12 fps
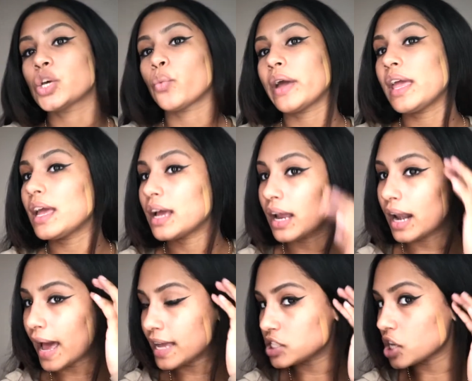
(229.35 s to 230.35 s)
The way it
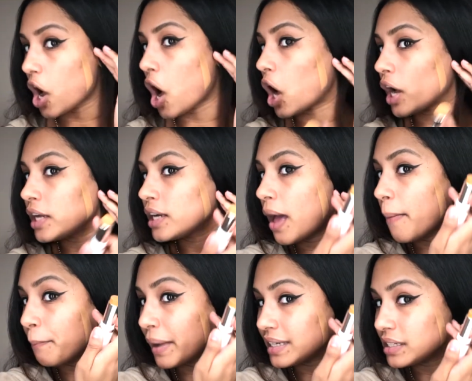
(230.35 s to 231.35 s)
glides on
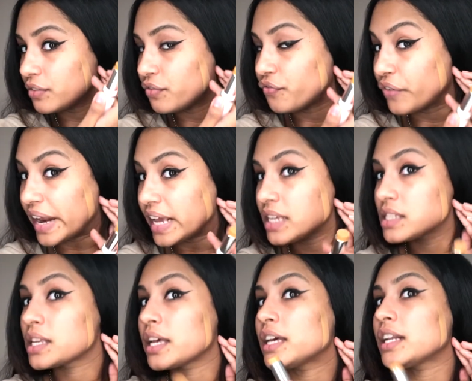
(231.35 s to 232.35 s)
my
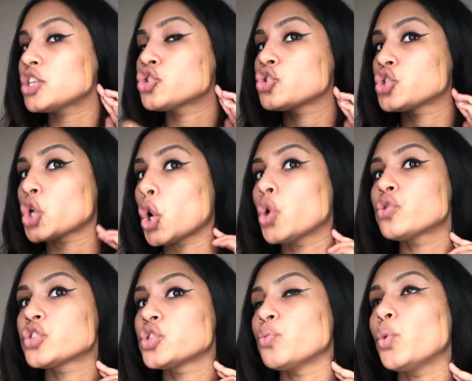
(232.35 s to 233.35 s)
face, it is so
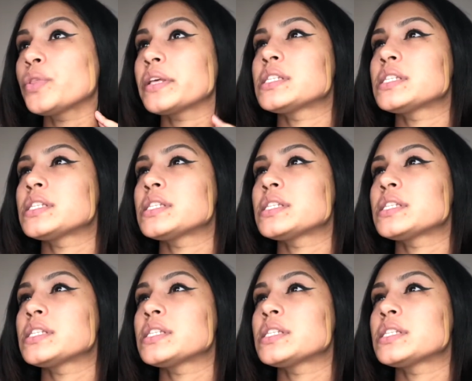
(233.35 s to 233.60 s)
smooth.